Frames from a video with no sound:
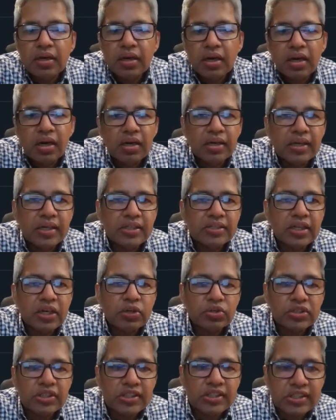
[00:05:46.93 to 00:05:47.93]
It is
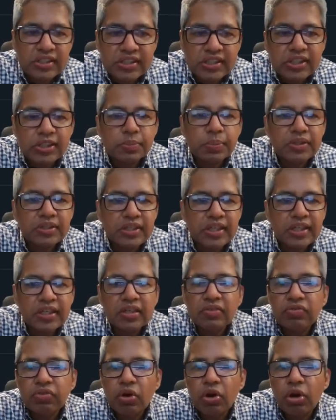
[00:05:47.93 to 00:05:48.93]
down
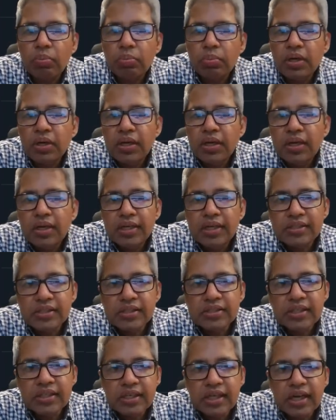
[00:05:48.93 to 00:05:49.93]
66% from its
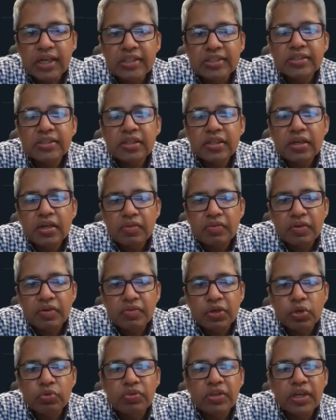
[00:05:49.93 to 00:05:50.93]
recent highs,
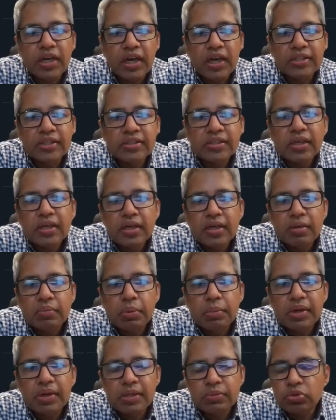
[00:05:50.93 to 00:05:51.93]
52-week highs.
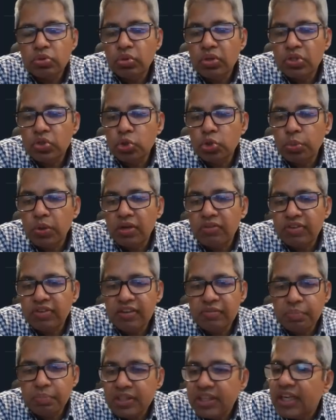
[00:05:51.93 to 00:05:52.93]
Momentum score is
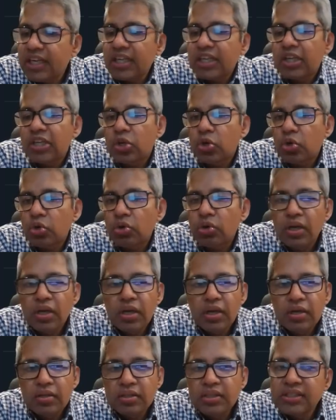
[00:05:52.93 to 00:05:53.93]
2.5, pathetically low.
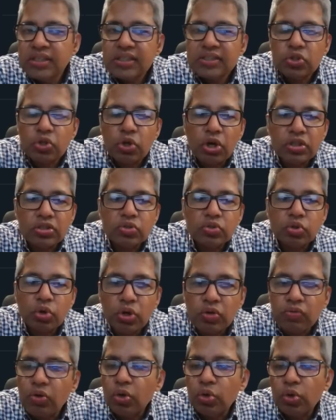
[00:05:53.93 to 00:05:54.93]
These are stocks you
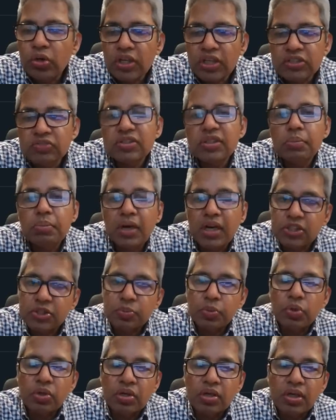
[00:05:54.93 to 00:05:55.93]
don't want to touch with a barge
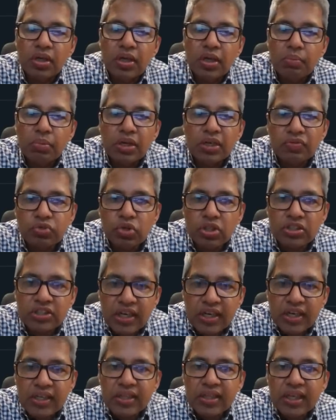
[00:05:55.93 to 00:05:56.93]
pole. But if you're
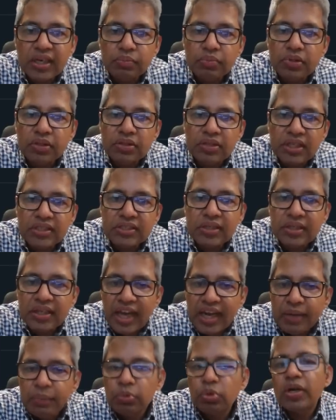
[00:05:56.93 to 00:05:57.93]
stuck in them, there is a
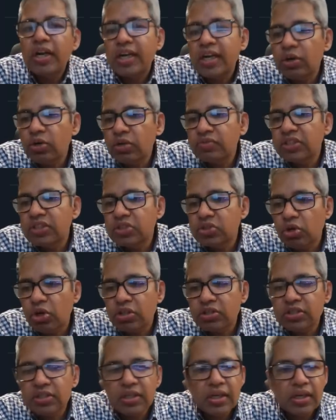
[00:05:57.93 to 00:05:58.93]
time to get out of these
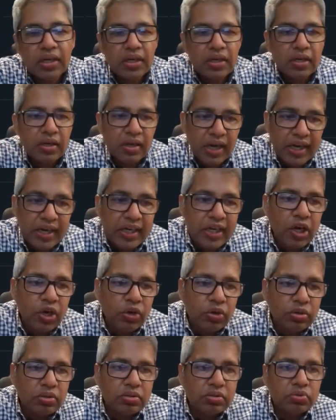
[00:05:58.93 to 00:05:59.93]
stocks. Right
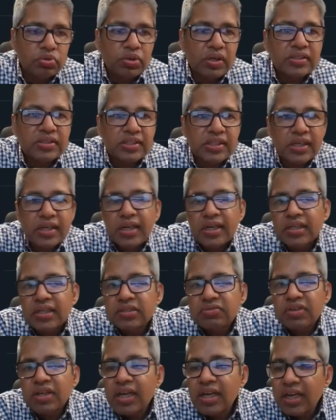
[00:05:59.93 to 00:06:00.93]
now, you can say it
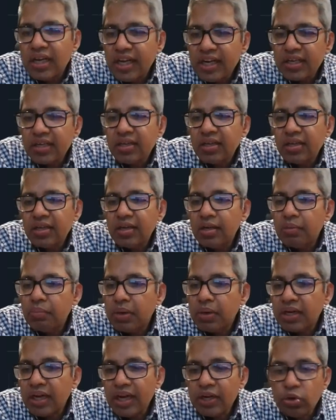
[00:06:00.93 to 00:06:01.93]
is very late,
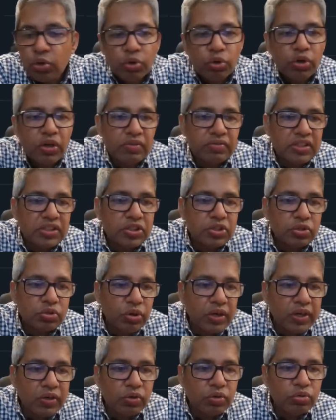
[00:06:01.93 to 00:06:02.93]
but I don't know if this is
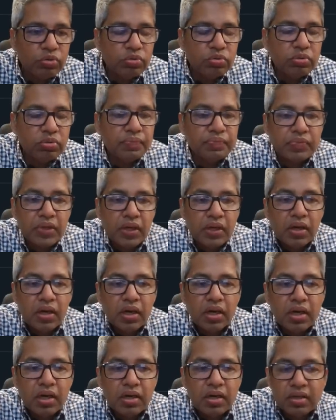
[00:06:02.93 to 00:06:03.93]
going to
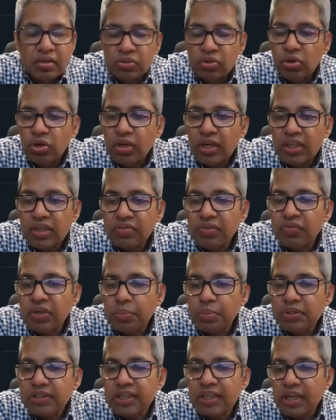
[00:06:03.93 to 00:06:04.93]
another
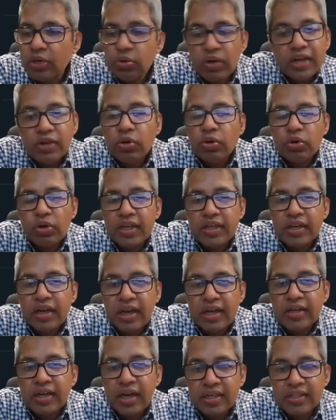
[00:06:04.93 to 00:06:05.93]
50% down. I don't know.
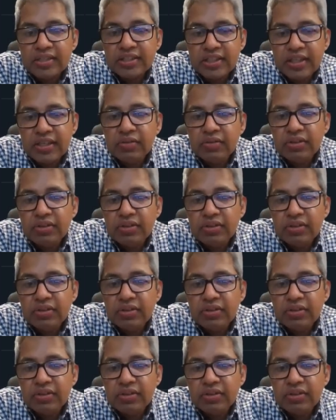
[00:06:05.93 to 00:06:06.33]
I can't say